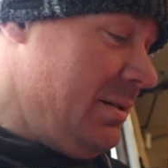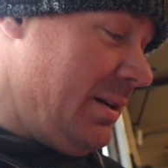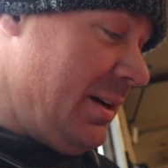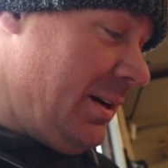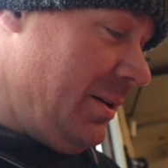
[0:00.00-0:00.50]

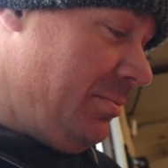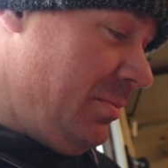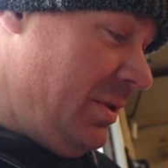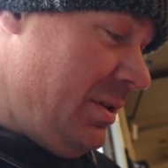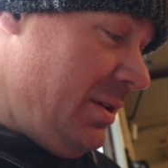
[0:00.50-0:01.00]
Uh,
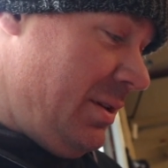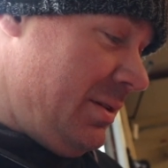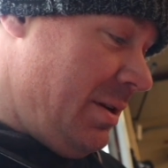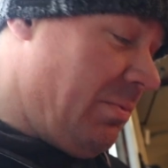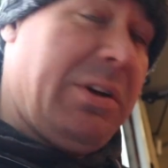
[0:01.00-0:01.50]

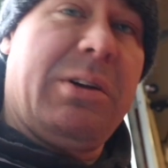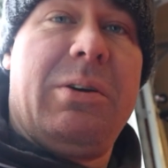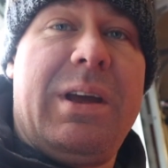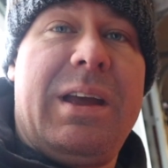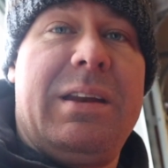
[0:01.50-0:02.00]
I'm going to
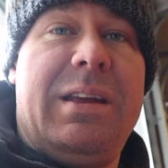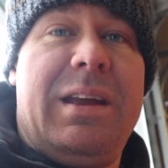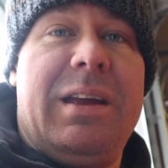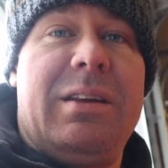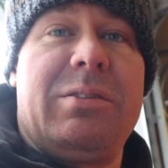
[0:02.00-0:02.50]
go ahead
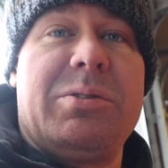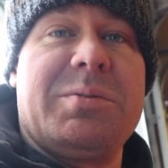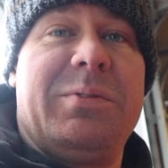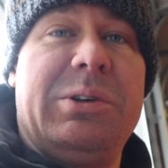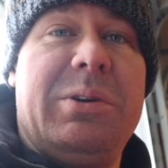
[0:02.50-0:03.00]
and throw
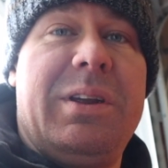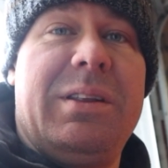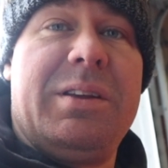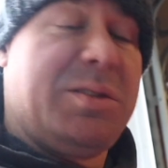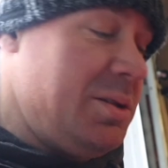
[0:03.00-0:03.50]
some fluid
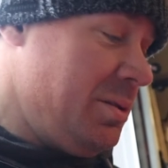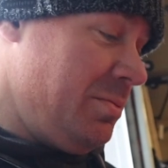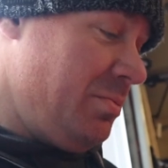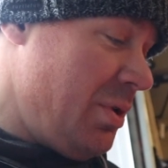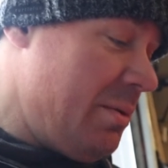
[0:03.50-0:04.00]
in this,
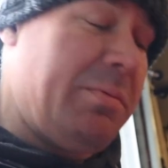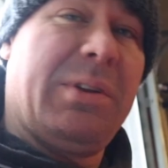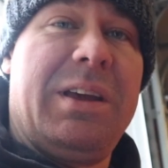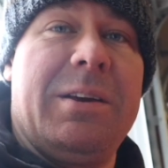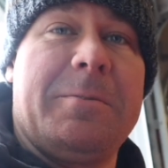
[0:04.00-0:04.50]

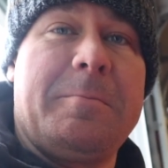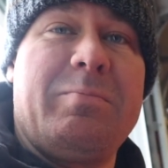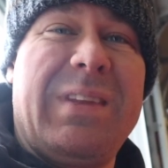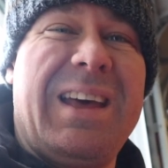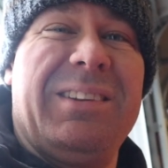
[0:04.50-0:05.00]
probably
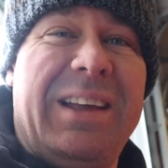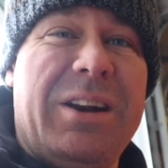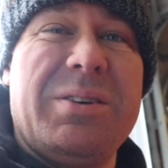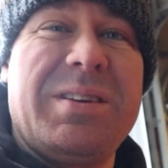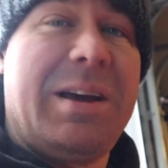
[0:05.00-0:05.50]
at a
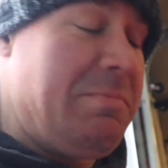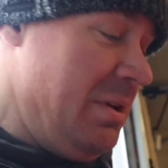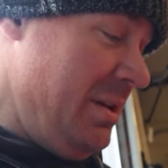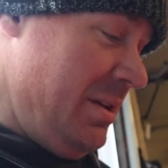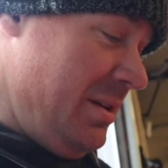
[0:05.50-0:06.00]
later time,
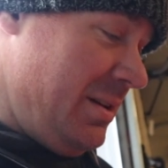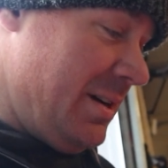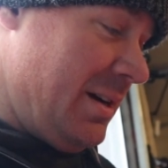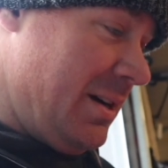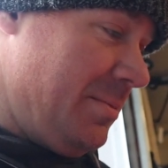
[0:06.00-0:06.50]

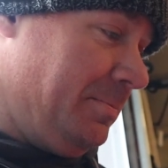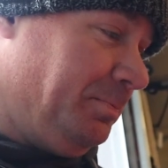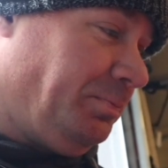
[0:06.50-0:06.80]
um,